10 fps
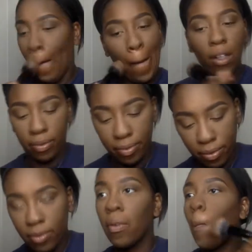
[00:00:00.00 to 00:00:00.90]
it
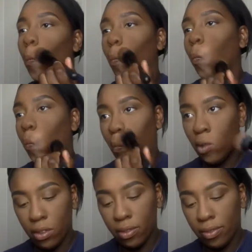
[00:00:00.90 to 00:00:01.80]
smooths me out,
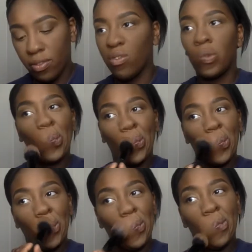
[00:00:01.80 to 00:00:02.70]
and people
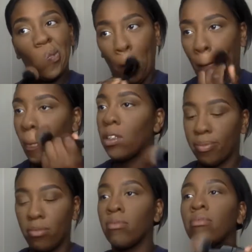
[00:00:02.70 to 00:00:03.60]
already think I look
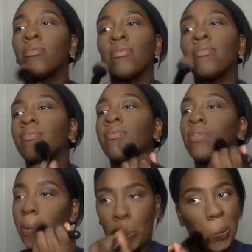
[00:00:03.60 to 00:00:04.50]
young.
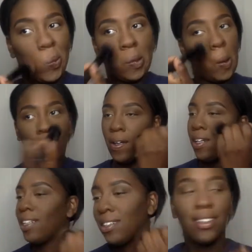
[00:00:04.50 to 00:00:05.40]
And I feel like when
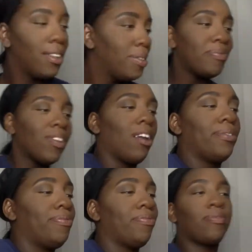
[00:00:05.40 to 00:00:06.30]
I put on makeup,